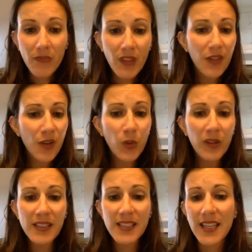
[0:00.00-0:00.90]
they're
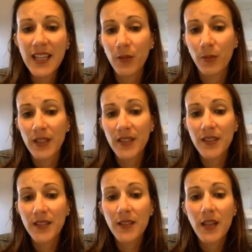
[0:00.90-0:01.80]
willing to take
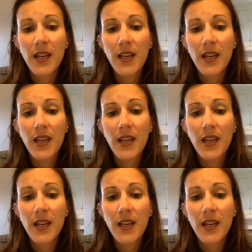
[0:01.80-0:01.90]
risks